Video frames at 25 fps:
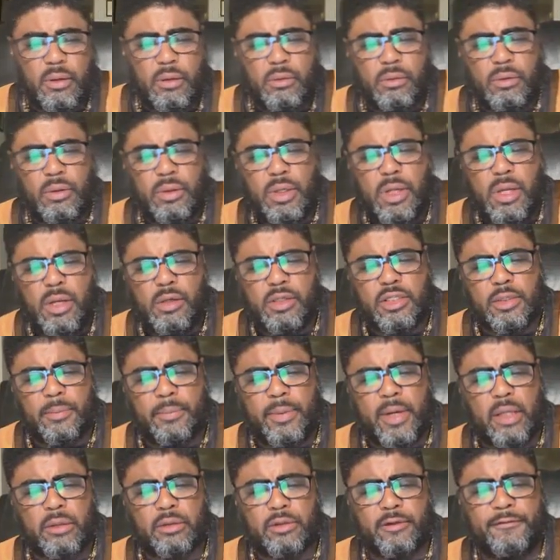When he is
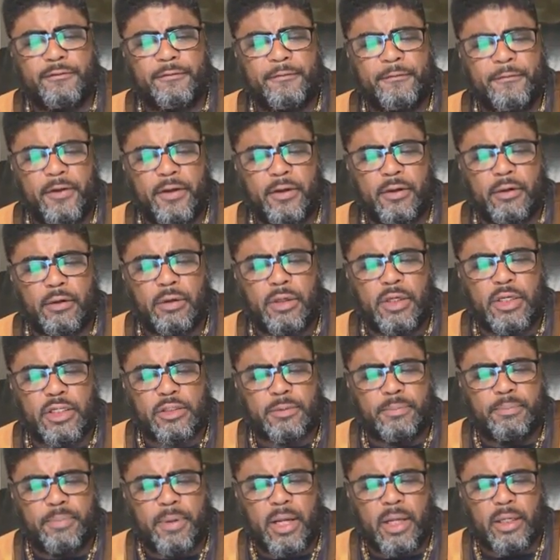about to fill
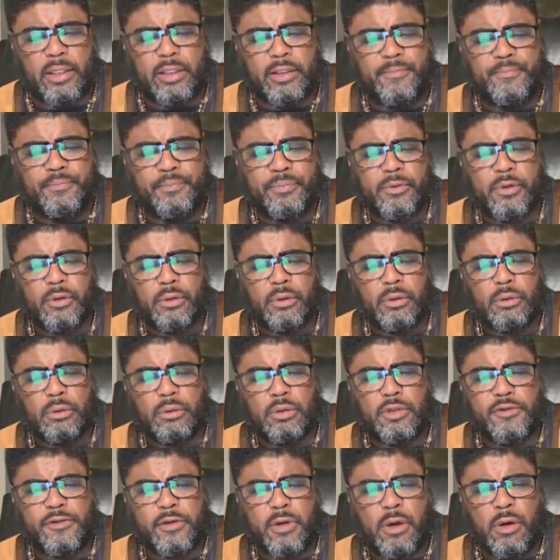his belly,
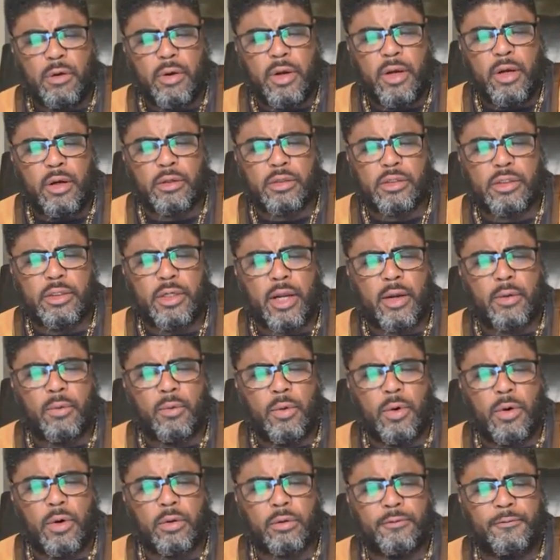Let's go here to that
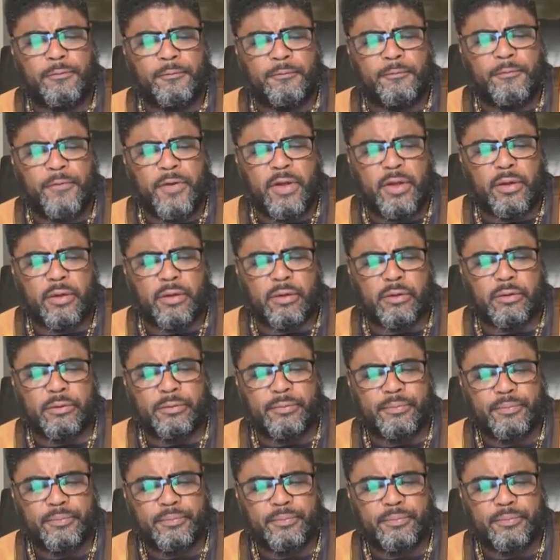word feel.